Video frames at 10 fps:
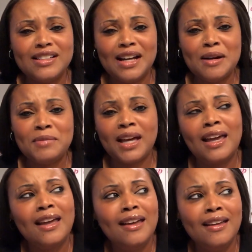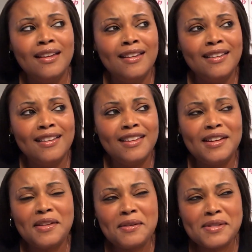of dumb. Like, you
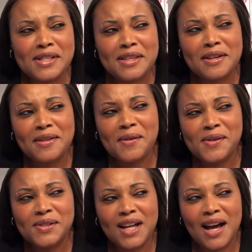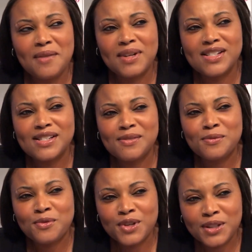know, that was in there the whole time, and I just
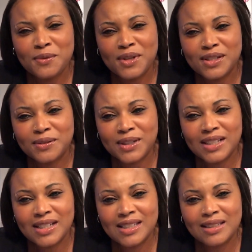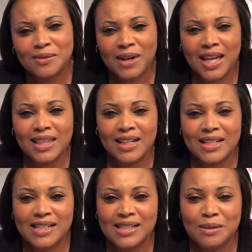really wasn't reading it the way that it
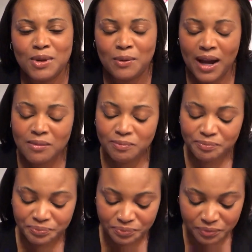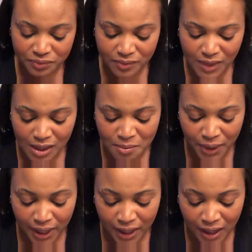needed to be read.
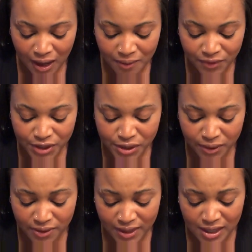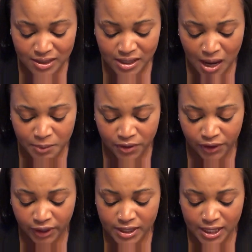But 1 Corinthians chapter
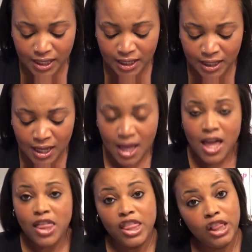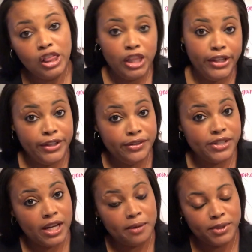13, the love
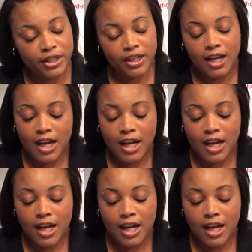chapter,